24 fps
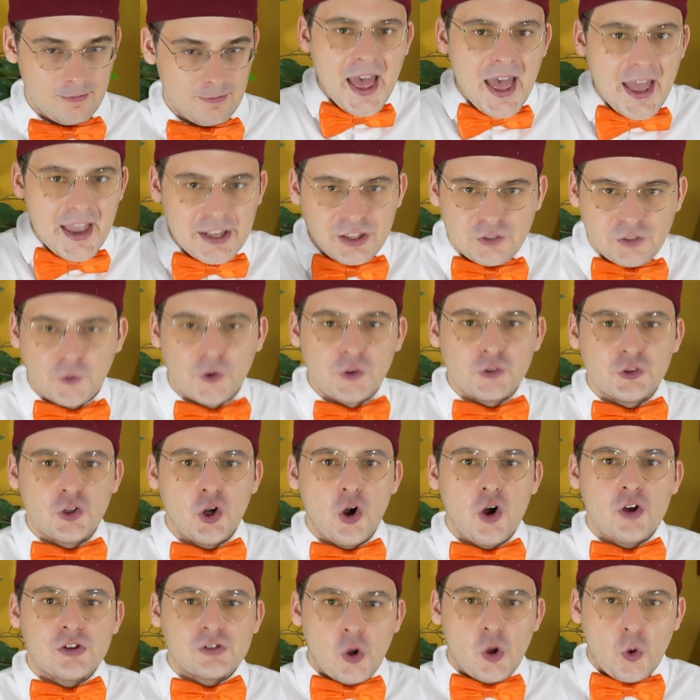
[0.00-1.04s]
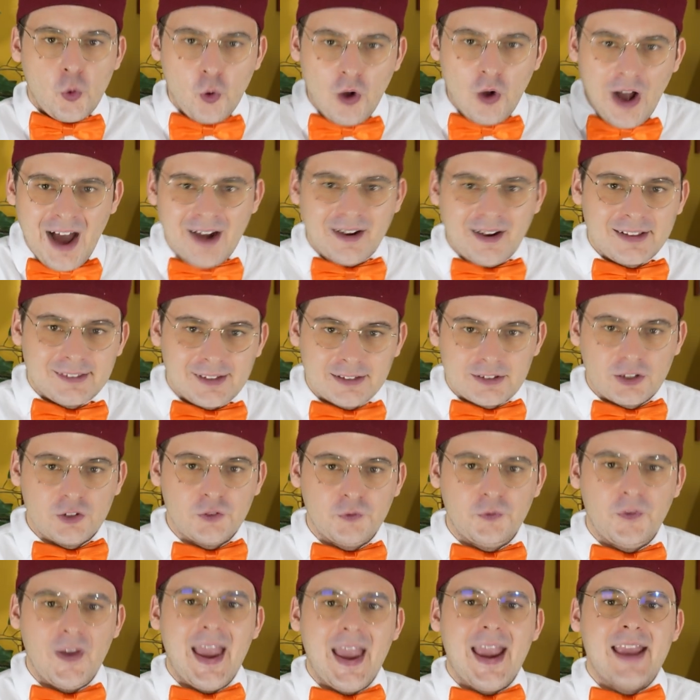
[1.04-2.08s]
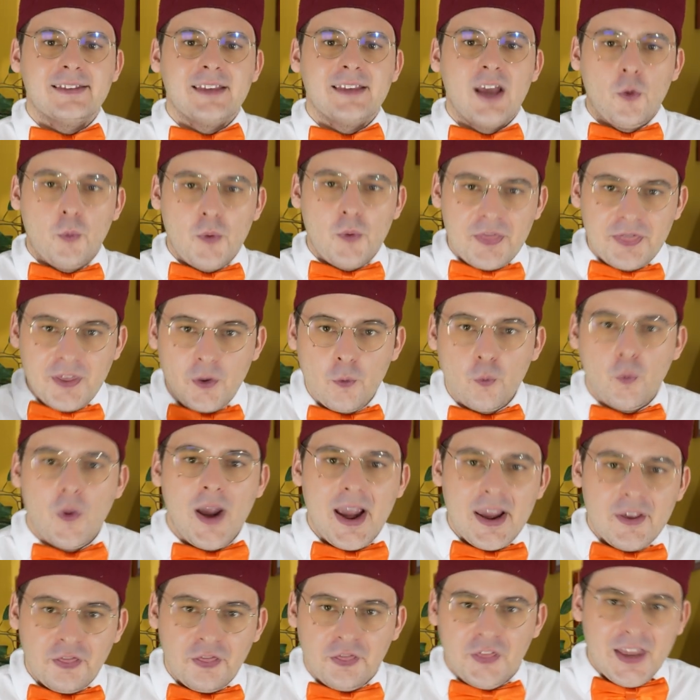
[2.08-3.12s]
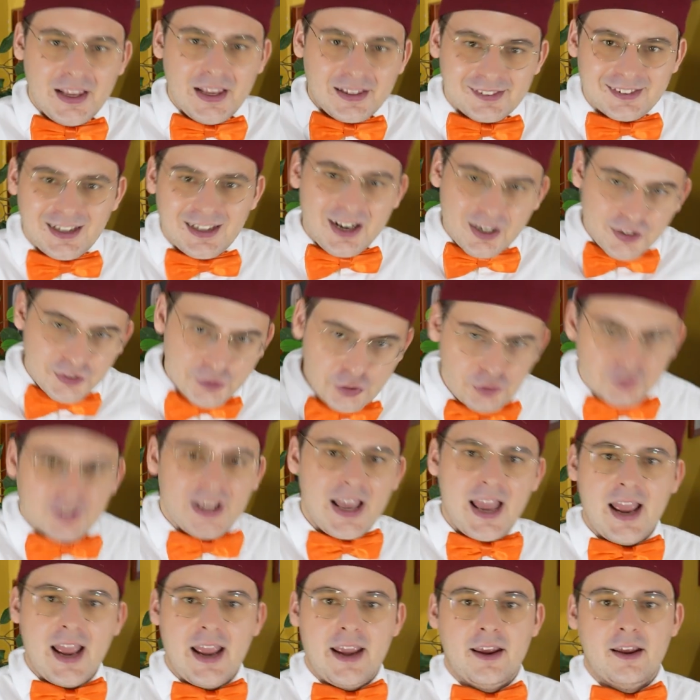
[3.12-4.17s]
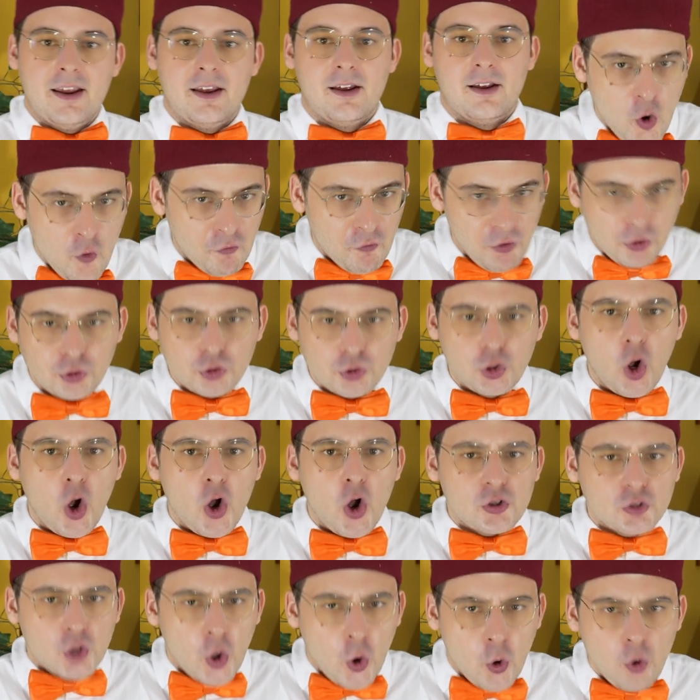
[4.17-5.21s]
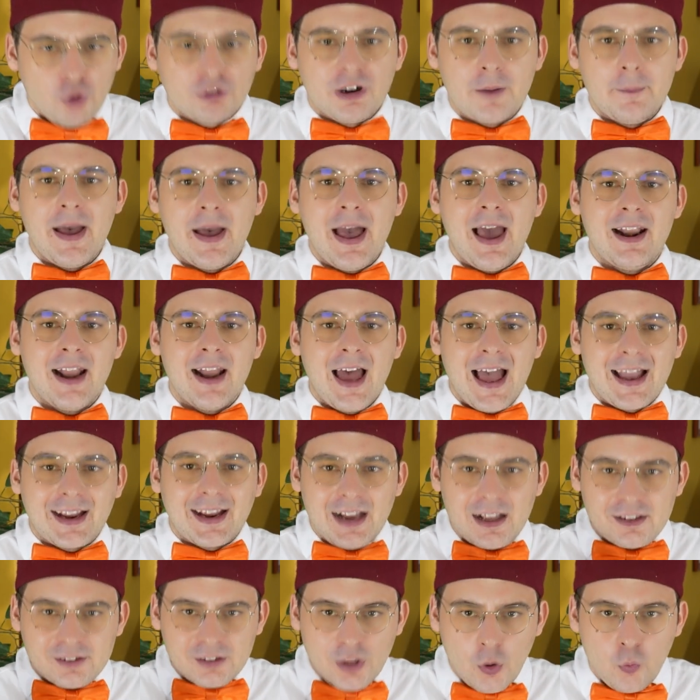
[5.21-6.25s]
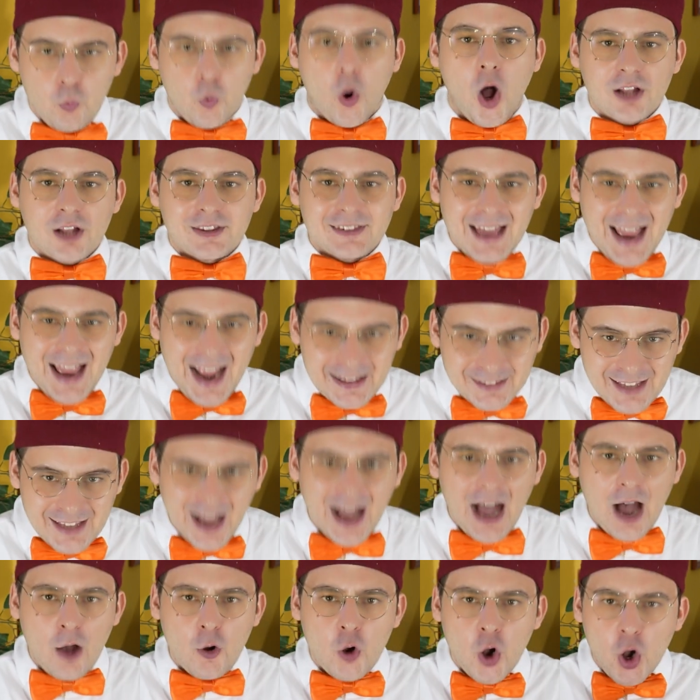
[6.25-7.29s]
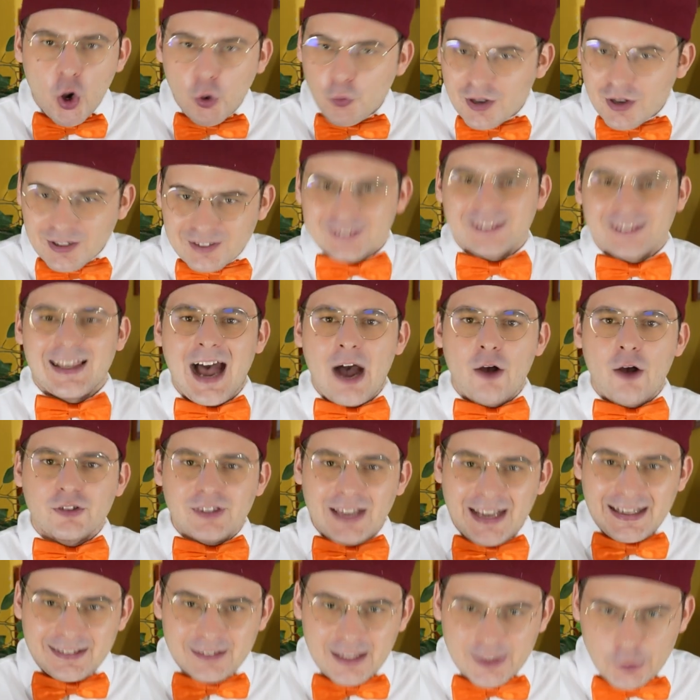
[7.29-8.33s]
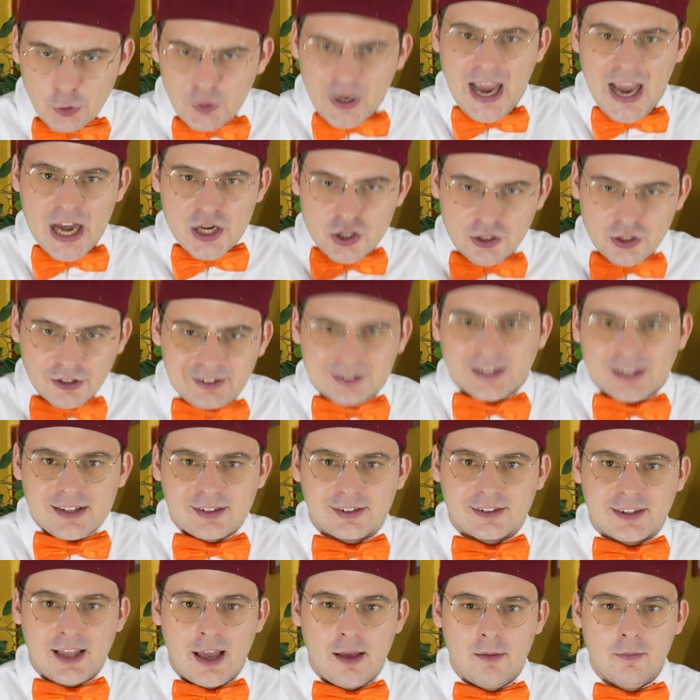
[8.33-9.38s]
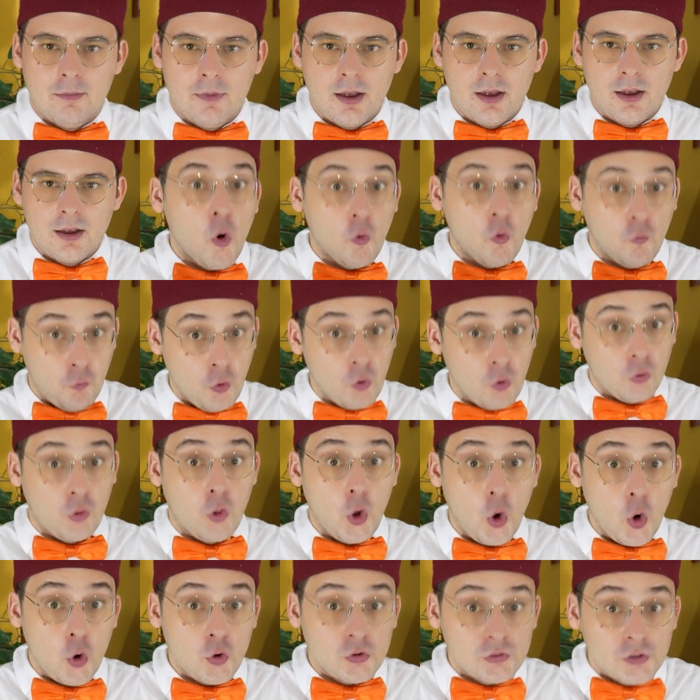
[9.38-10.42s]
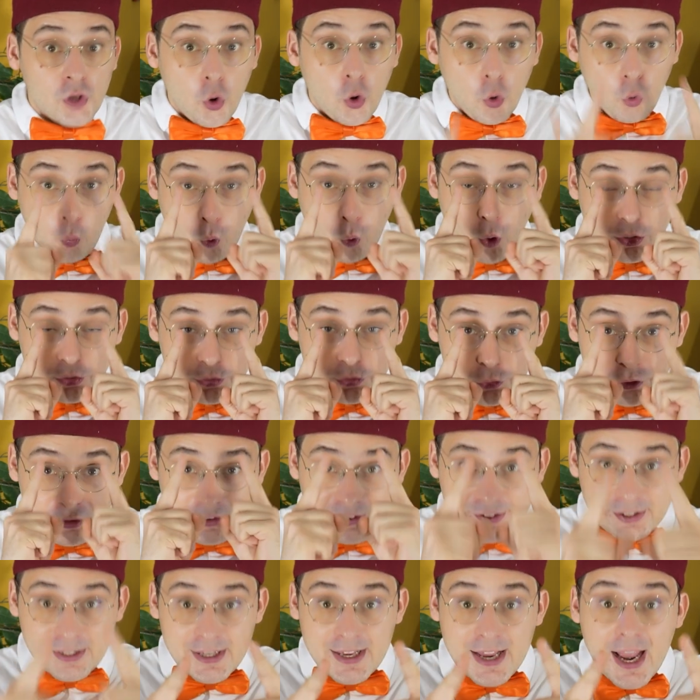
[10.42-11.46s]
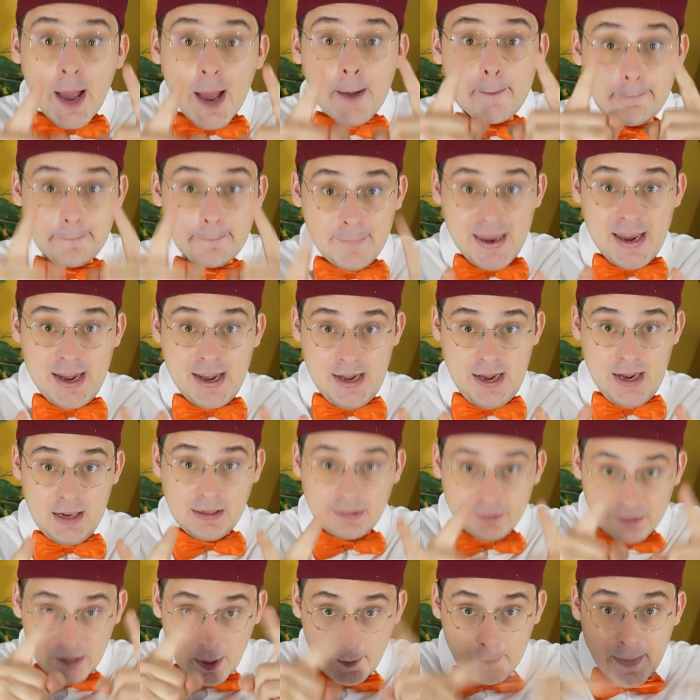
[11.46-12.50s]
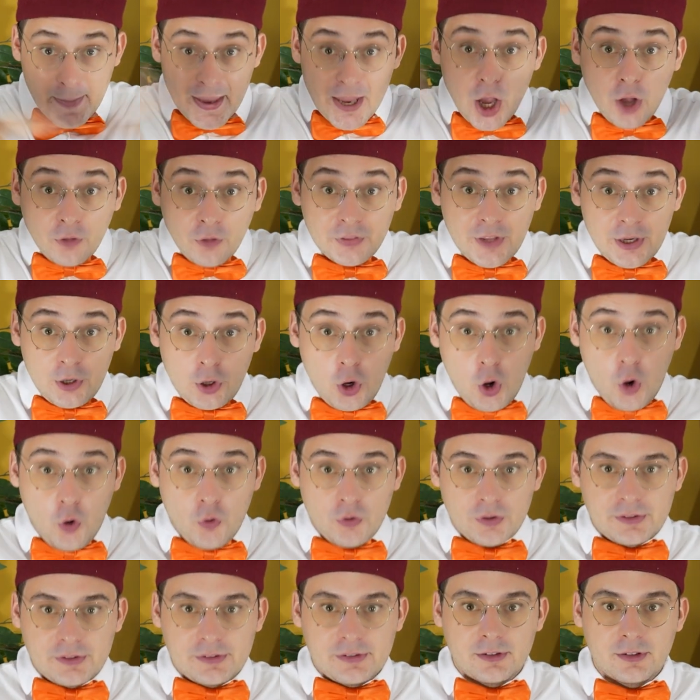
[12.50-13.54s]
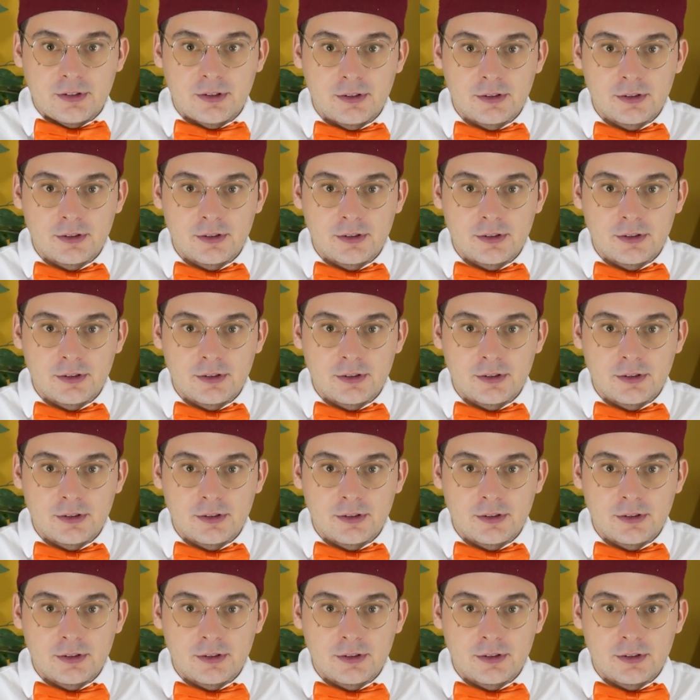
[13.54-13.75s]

It's for those who aren't satisfied with the way things are today. For those who rebel against what and how we are taught in the education system. For those who want to see meanings beyond the notes.